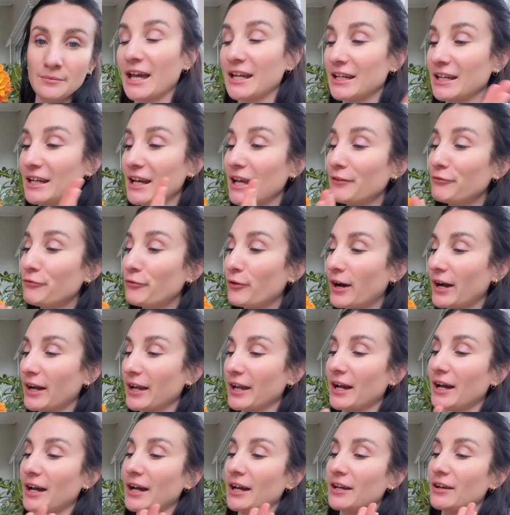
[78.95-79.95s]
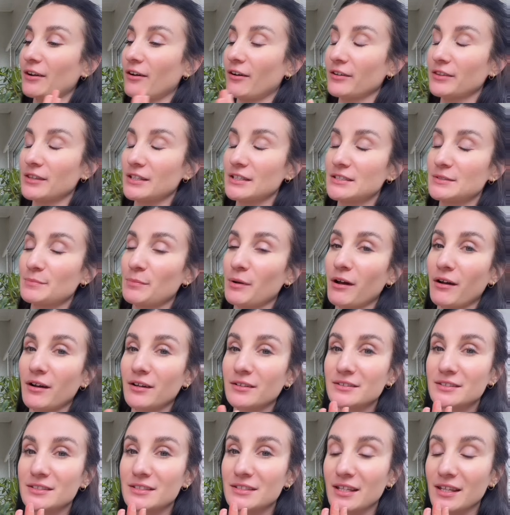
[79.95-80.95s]
And an FYI on these
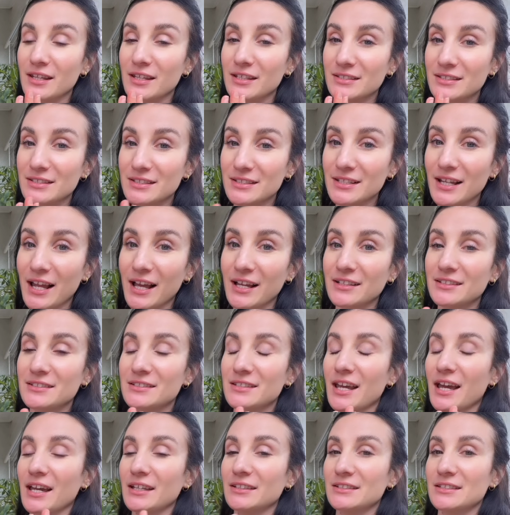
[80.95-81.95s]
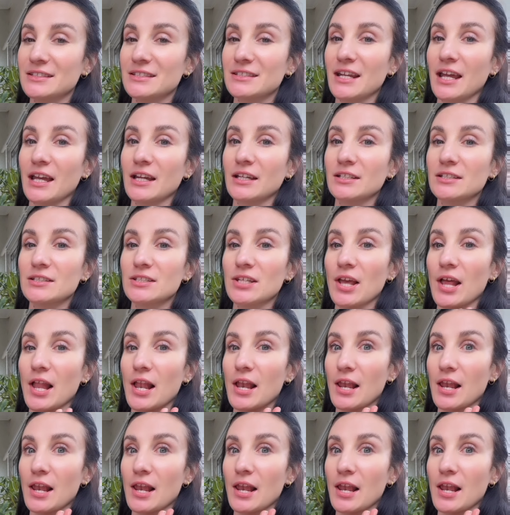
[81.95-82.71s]
plants, the slugs and snails